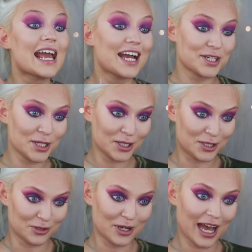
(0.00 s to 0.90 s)
I actually
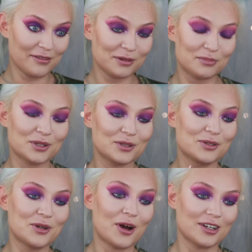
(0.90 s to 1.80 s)
do have it, but
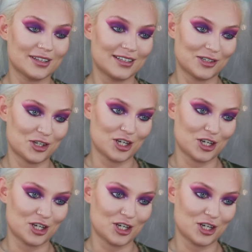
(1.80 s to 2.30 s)
not in this